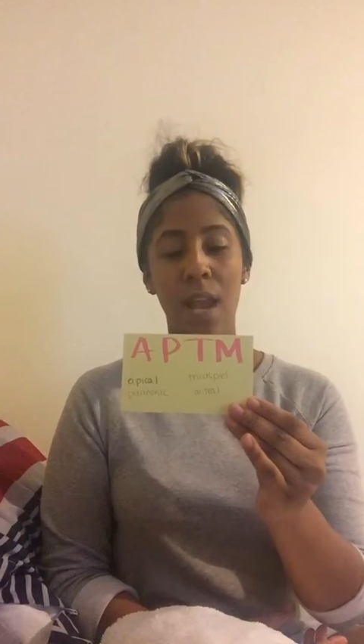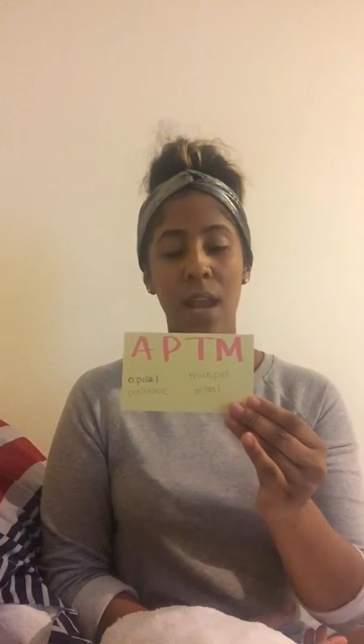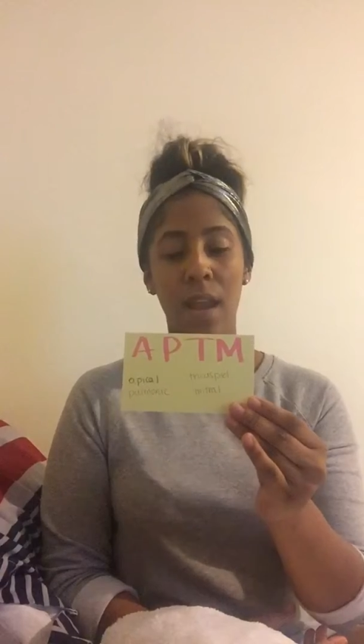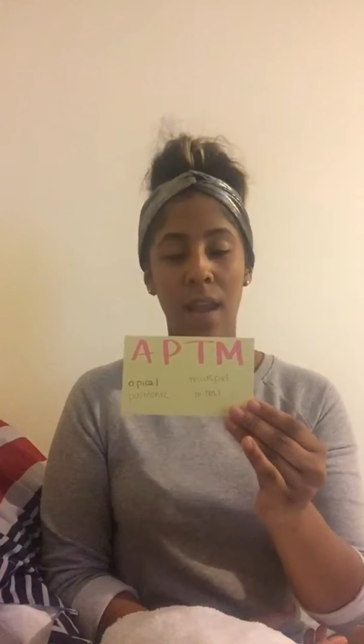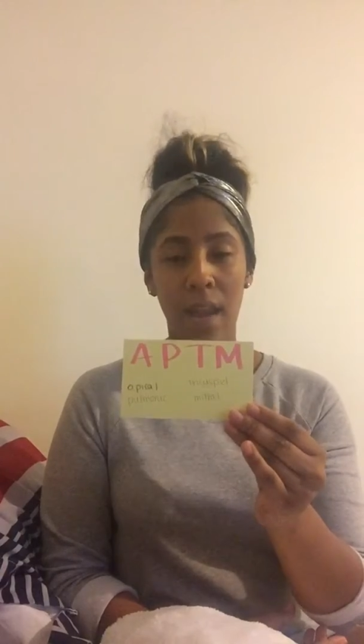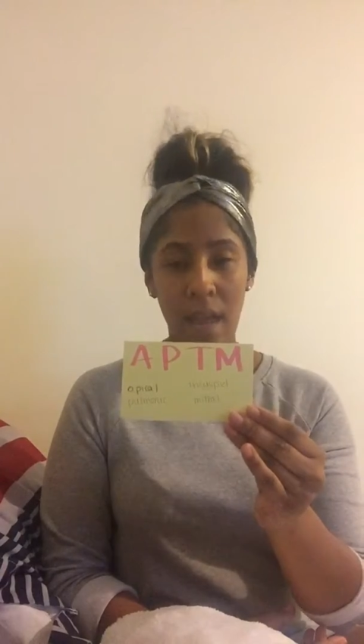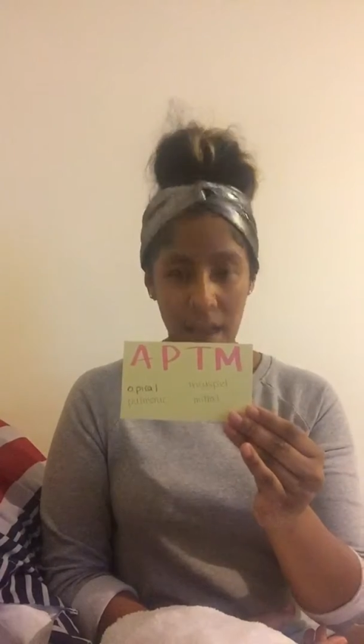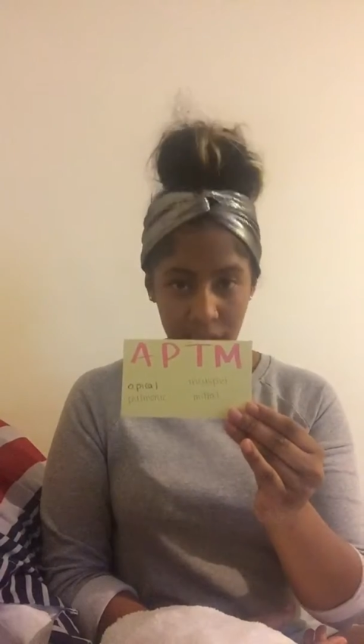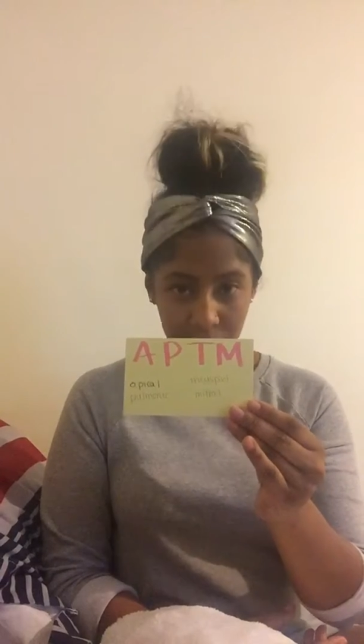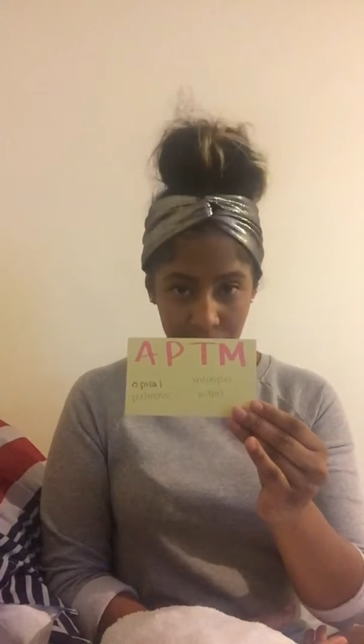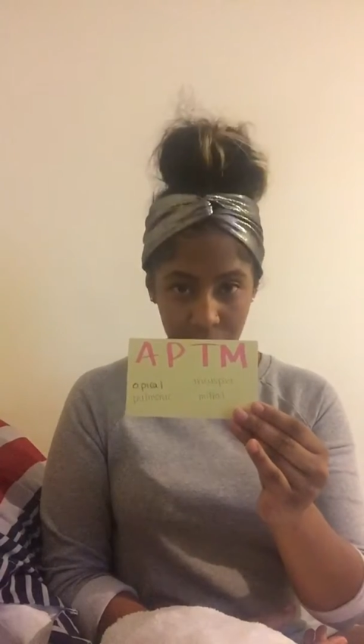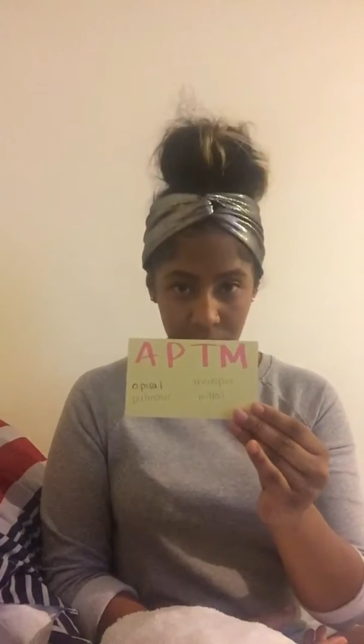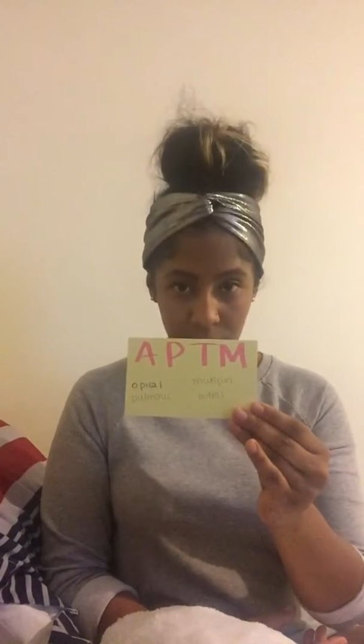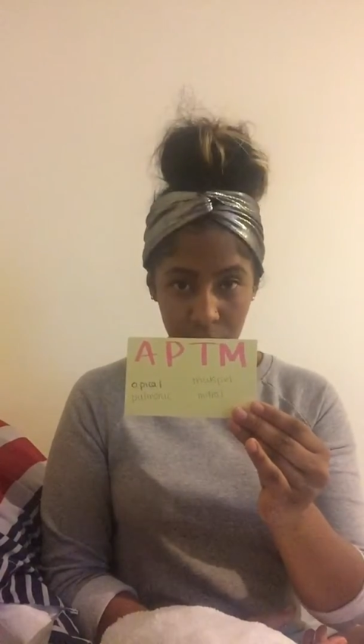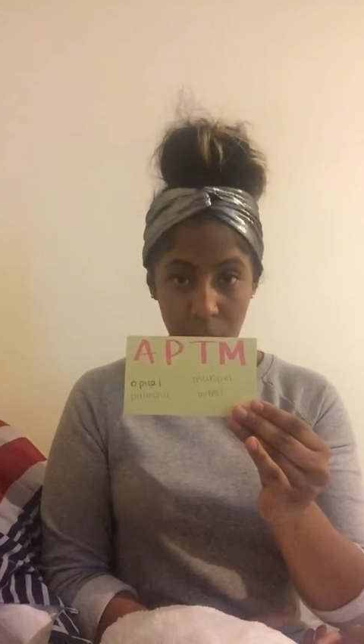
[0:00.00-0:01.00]

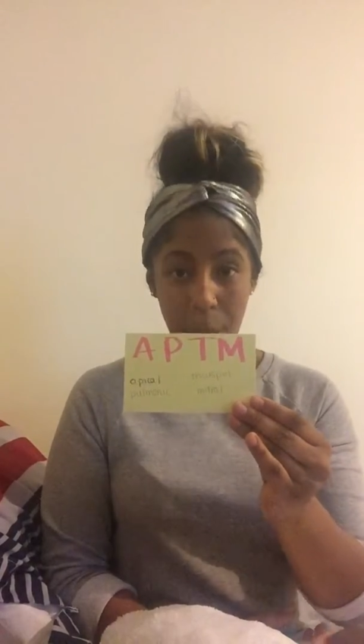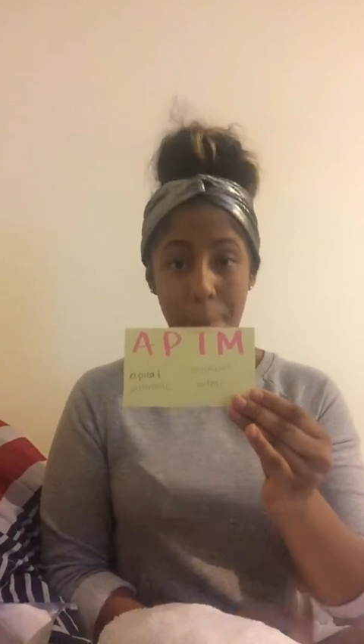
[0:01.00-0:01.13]
left